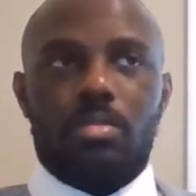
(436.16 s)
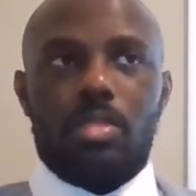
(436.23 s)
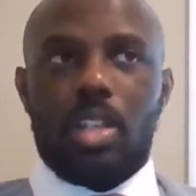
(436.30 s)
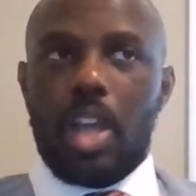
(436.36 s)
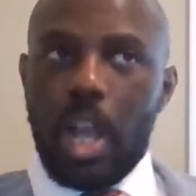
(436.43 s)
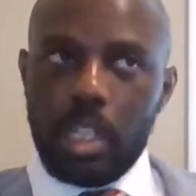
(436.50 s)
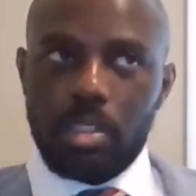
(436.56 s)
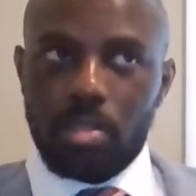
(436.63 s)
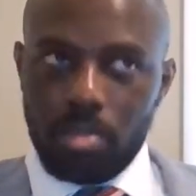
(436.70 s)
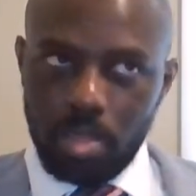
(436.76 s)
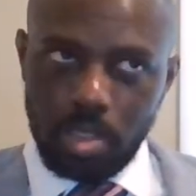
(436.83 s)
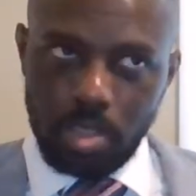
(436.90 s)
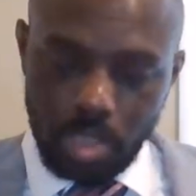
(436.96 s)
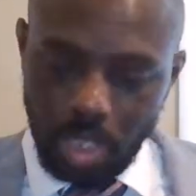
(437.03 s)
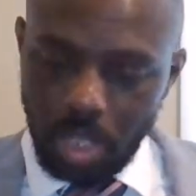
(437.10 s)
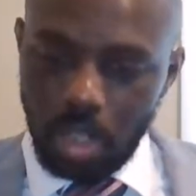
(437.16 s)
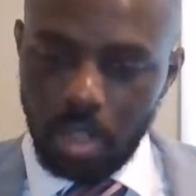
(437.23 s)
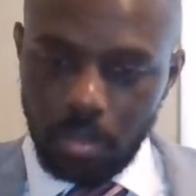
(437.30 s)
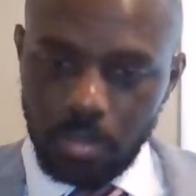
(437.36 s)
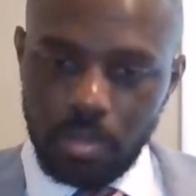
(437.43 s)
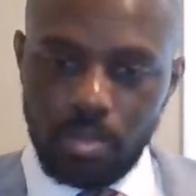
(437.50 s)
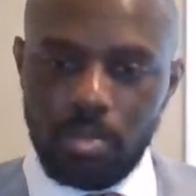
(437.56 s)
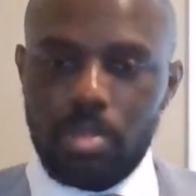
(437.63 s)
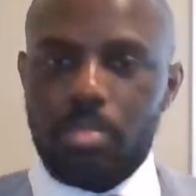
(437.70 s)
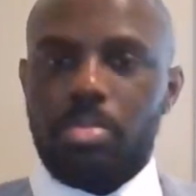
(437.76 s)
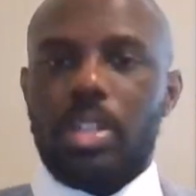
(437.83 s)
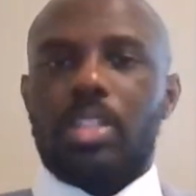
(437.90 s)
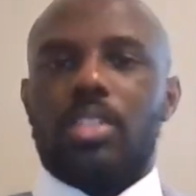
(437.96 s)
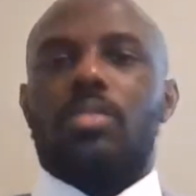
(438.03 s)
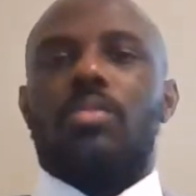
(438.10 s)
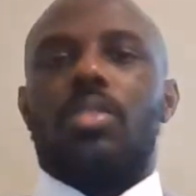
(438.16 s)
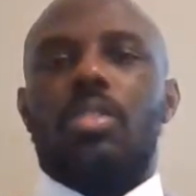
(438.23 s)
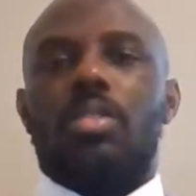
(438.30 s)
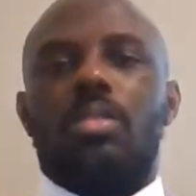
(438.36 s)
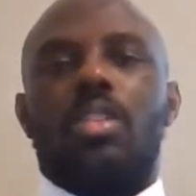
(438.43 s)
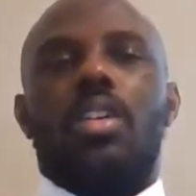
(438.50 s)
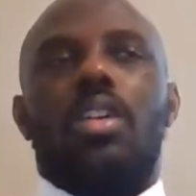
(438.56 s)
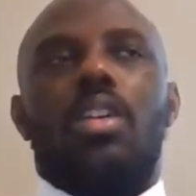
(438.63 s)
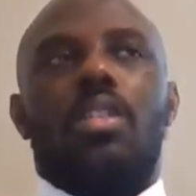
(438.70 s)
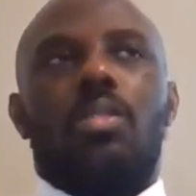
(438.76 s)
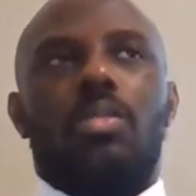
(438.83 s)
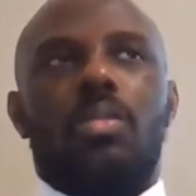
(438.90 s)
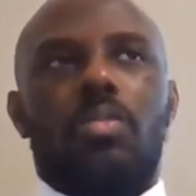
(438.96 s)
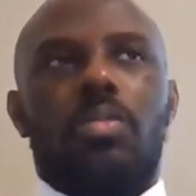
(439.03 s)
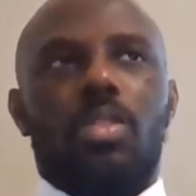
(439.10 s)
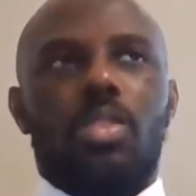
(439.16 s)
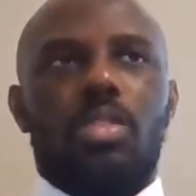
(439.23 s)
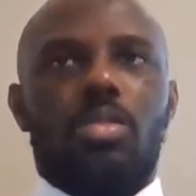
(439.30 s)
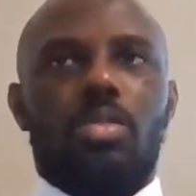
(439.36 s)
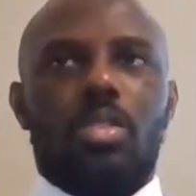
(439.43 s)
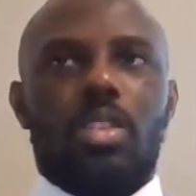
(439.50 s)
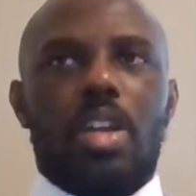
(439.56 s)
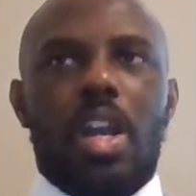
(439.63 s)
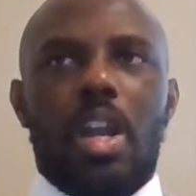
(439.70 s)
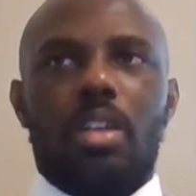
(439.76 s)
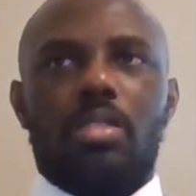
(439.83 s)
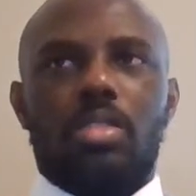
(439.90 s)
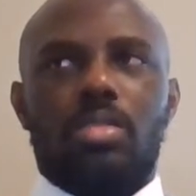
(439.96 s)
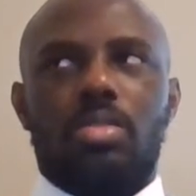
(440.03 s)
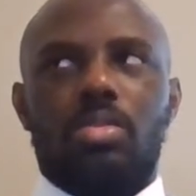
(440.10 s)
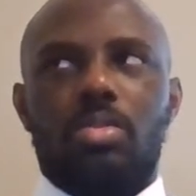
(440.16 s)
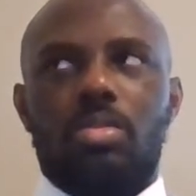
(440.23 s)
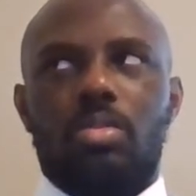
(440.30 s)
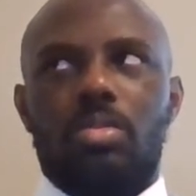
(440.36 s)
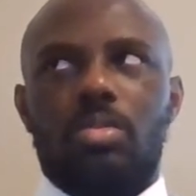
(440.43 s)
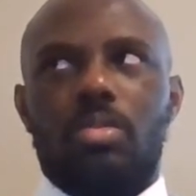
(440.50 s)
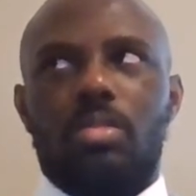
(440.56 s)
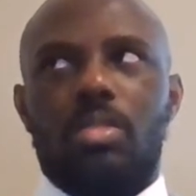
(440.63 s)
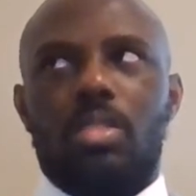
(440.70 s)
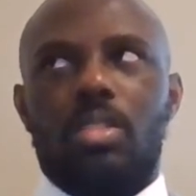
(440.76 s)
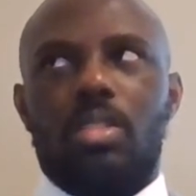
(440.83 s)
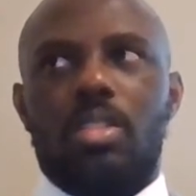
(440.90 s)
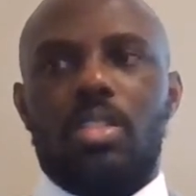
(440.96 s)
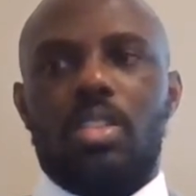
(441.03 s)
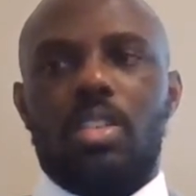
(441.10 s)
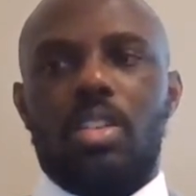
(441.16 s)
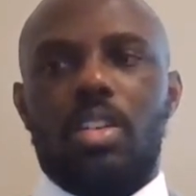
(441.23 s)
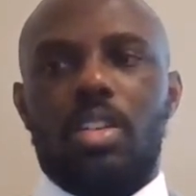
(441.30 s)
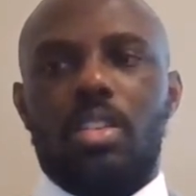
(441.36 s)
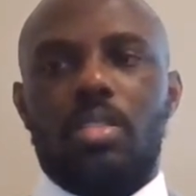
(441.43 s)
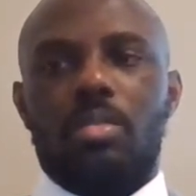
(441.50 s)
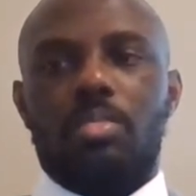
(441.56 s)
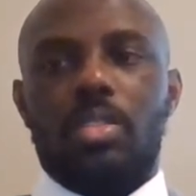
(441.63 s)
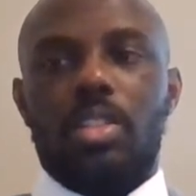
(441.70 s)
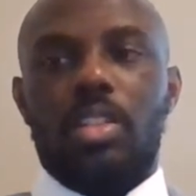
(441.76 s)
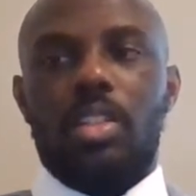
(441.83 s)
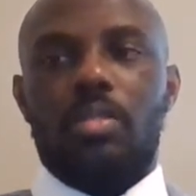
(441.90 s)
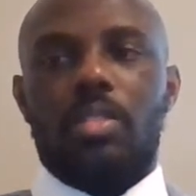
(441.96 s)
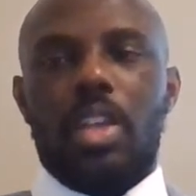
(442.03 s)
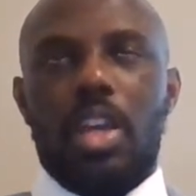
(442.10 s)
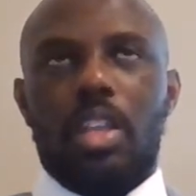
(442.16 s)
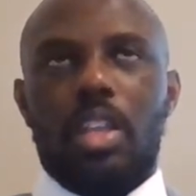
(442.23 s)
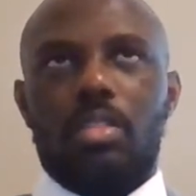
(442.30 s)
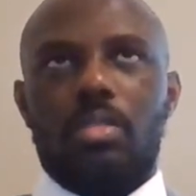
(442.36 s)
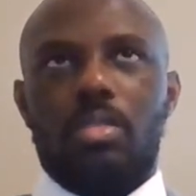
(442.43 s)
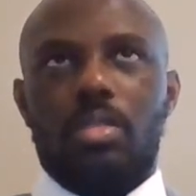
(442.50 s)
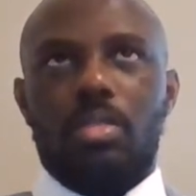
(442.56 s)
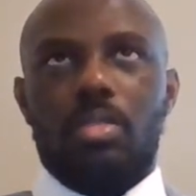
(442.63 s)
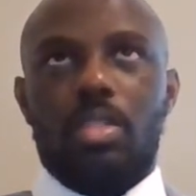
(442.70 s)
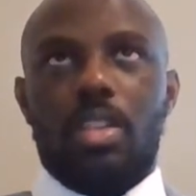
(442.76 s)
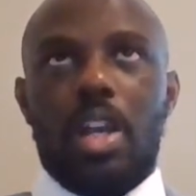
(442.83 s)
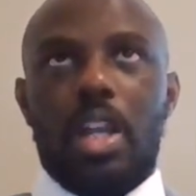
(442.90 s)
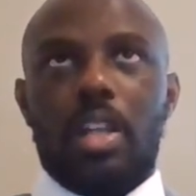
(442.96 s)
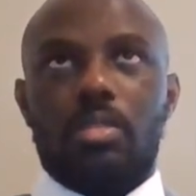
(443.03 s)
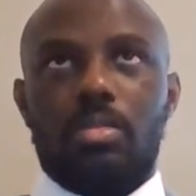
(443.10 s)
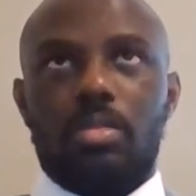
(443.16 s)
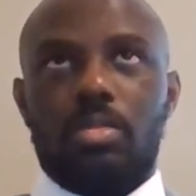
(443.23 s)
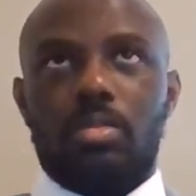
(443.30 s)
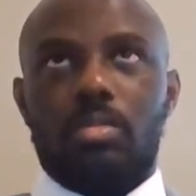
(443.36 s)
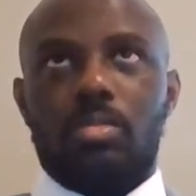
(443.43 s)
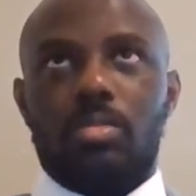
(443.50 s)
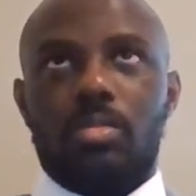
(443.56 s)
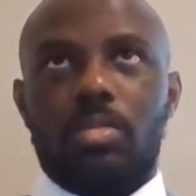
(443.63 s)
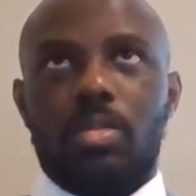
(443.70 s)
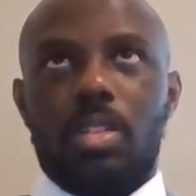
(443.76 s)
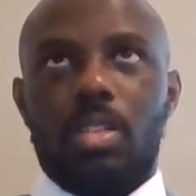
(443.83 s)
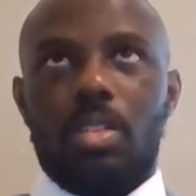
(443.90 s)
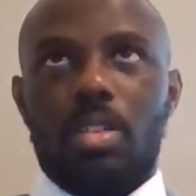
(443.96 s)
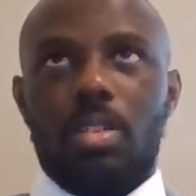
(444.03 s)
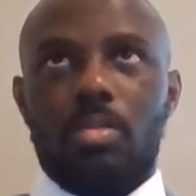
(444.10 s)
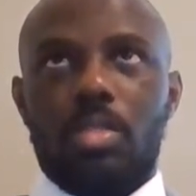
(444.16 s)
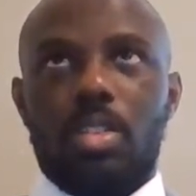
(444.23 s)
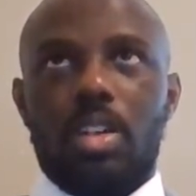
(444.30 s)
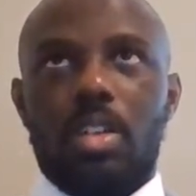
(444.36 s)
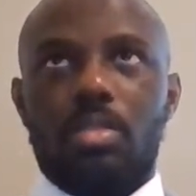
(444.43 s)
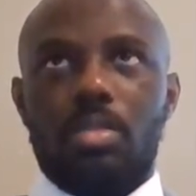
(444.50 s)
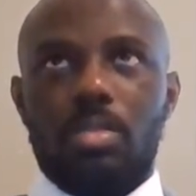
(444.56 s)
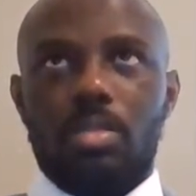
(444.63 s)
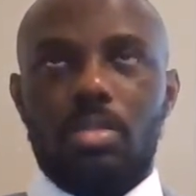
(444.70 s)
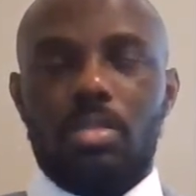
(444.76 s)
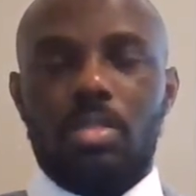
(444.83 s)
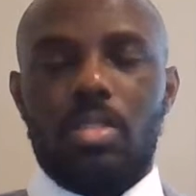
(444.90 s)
consequence of the Brexit vote for the Northern Irish, who believe that their lives, along with other